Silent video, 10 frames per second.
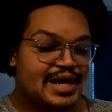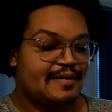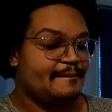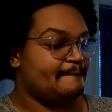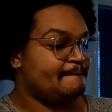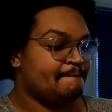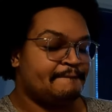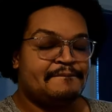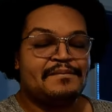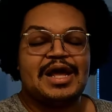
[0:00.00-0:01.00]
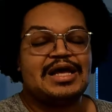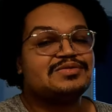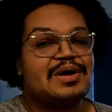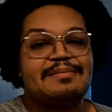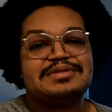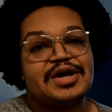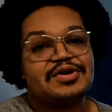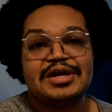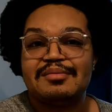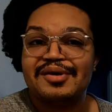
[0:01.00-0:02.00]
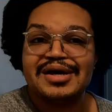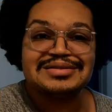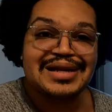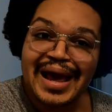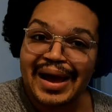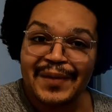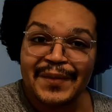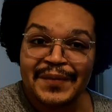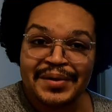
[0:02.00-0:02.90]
say. That's why I'm scared to get braids now.